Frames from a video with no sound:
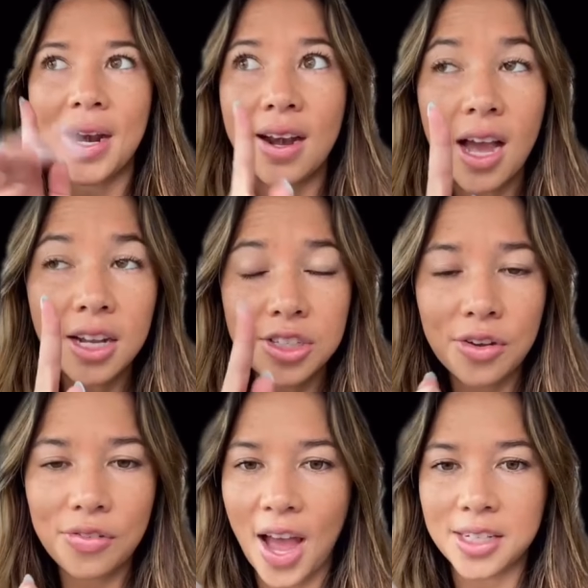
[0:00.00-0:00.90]
not so
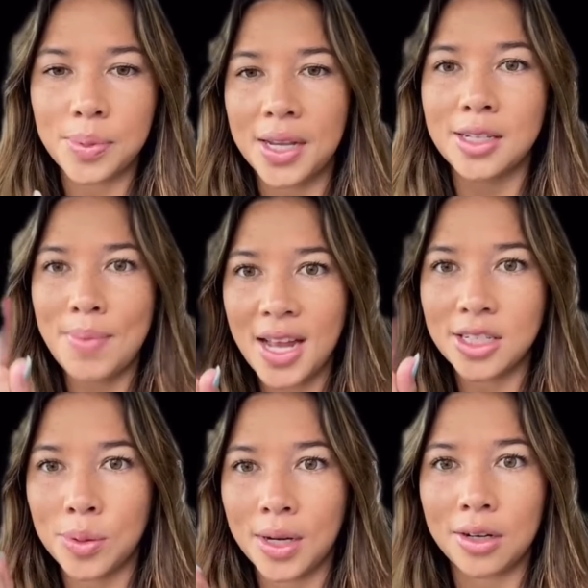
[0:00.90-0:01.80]
fast because Mads
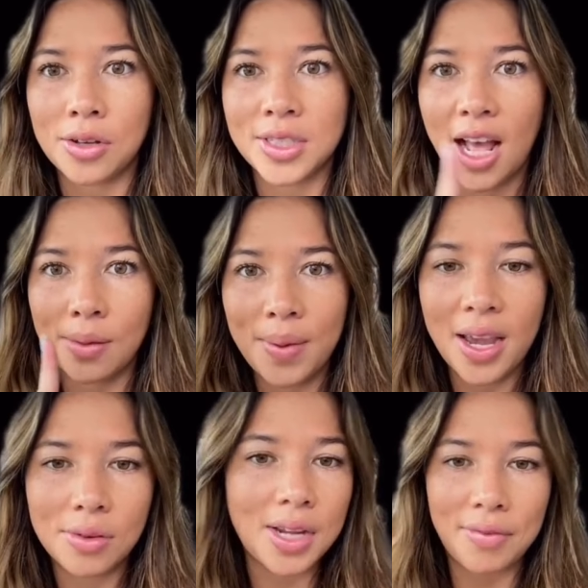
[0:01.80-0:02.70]
Sweden goes LMAO,
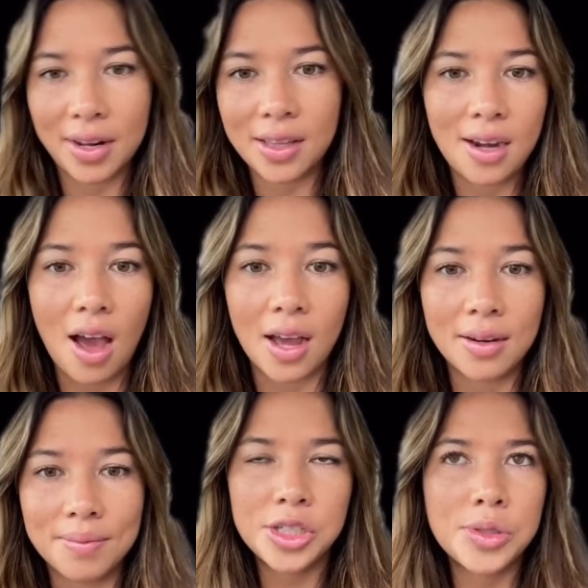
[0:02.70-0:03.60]
definitely not. She
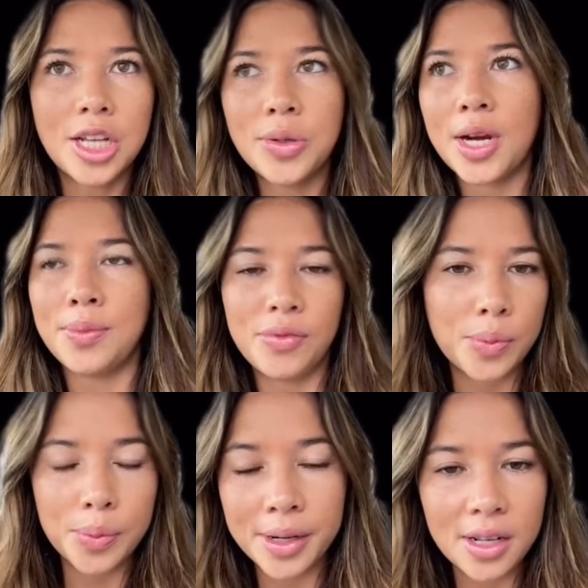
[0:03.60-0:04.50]
was also at a movie
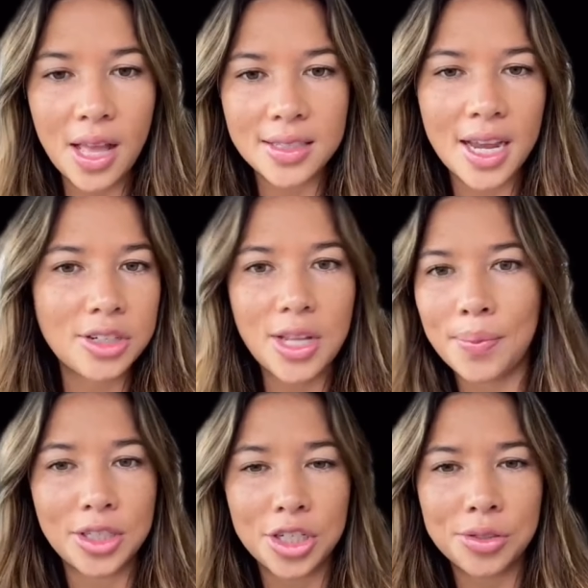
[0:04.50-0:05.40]
premiere last night or something
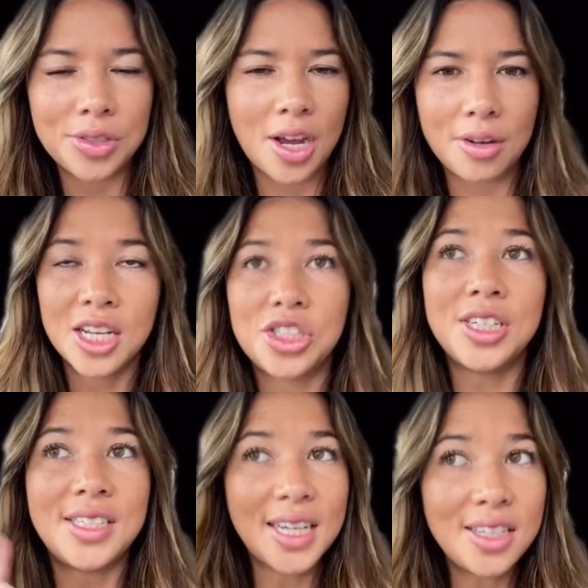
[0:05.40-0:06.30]
too, so she
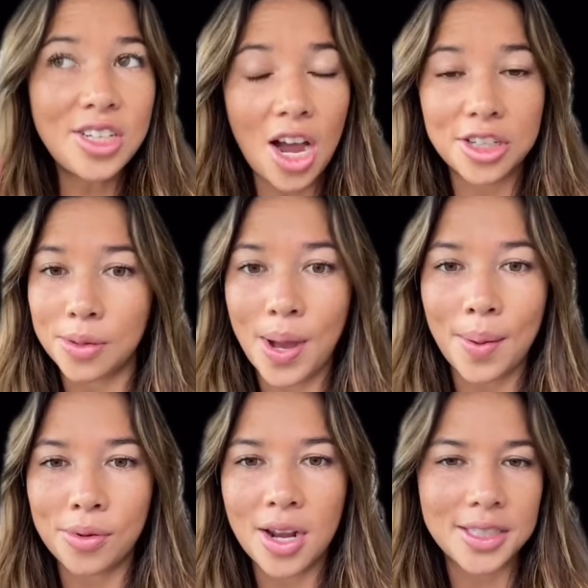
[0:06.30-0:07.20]
did talk to the
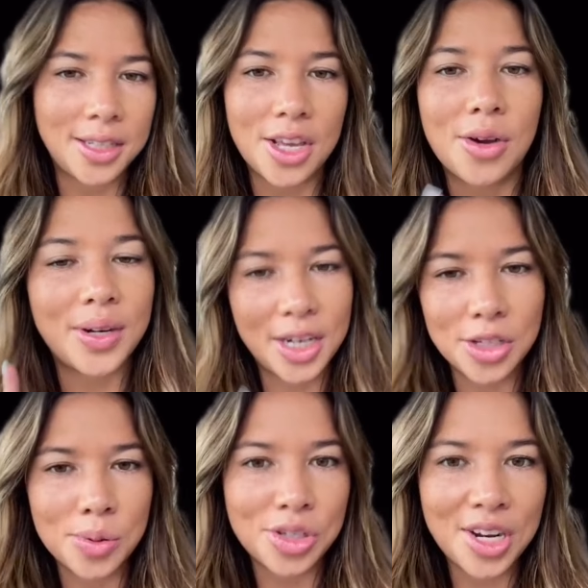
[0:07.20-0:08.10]
paparazzi though, and here's what
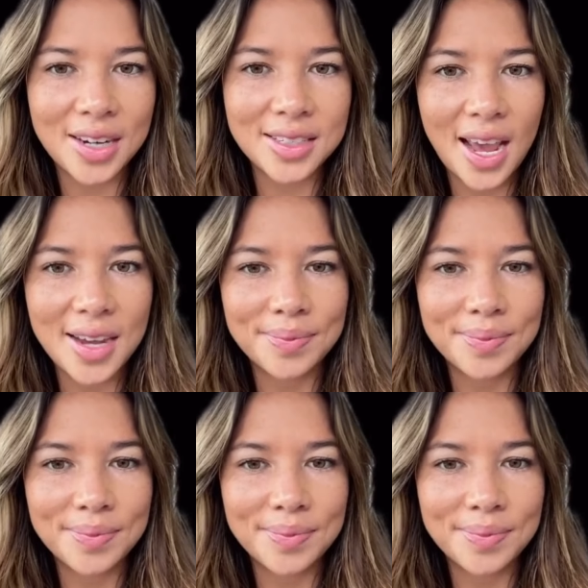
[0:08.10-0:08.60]
she had to say.